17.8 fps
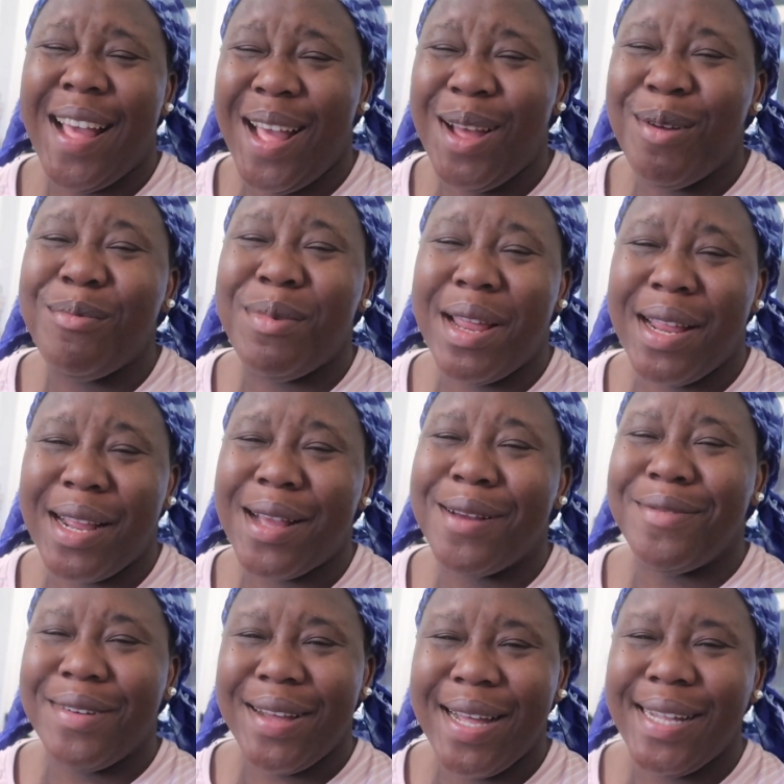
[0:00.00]
I'm like,
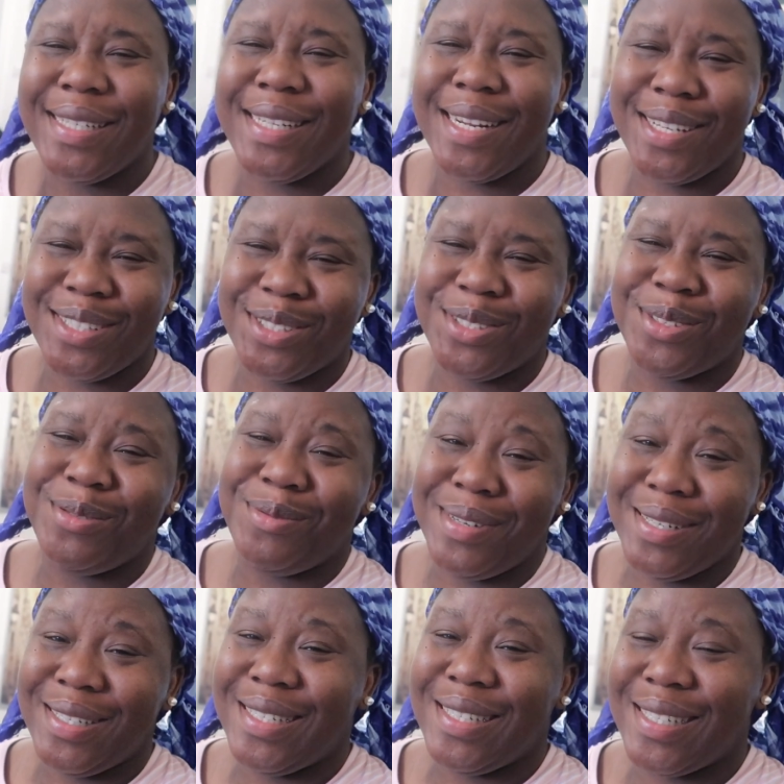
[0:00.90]
I've had that so
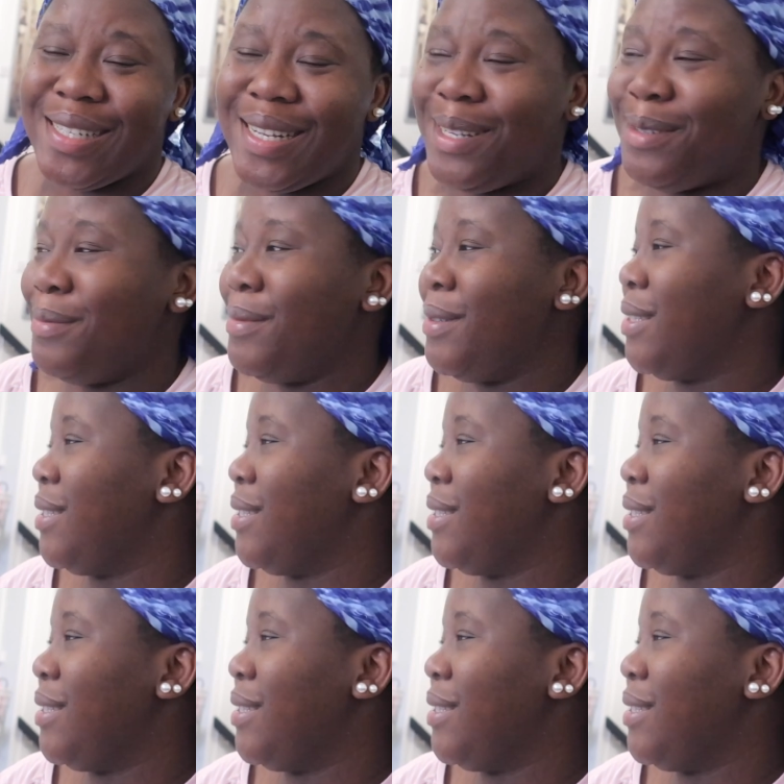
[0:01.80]
many times.